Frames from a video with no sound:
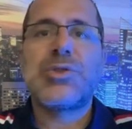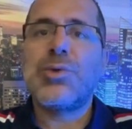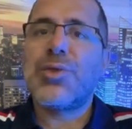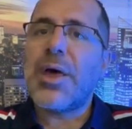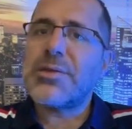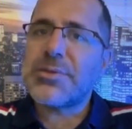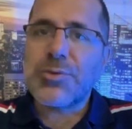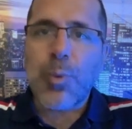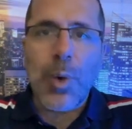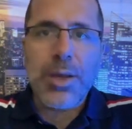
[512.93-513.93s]

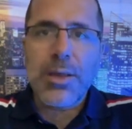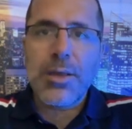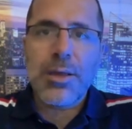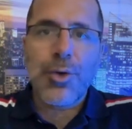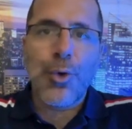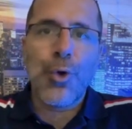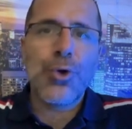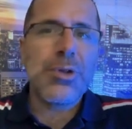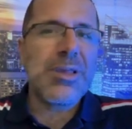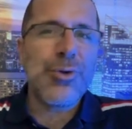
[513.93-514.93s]
2020,
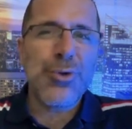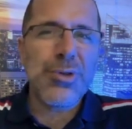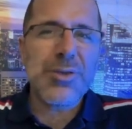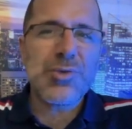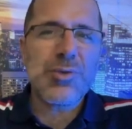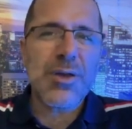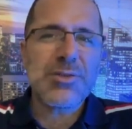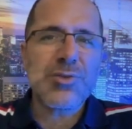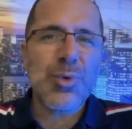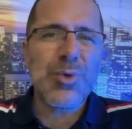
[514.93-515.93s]
early
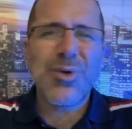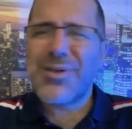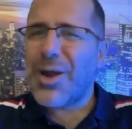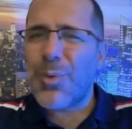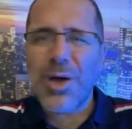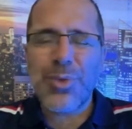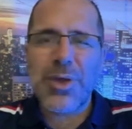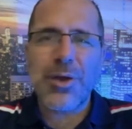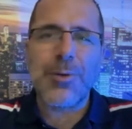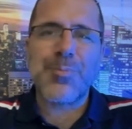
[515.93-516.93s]
2021, around
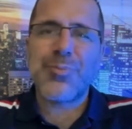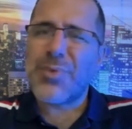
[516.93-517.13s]
there.